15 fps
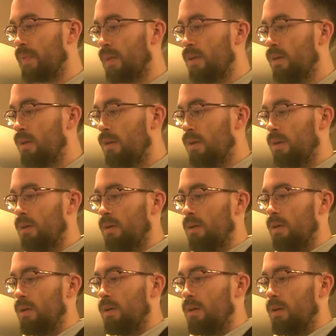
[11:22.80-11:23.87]

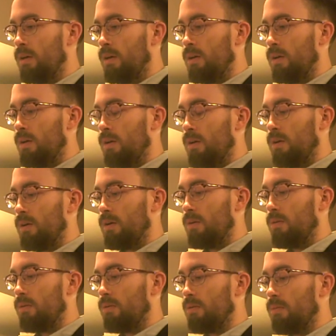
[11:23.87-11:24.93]
Nothing is said.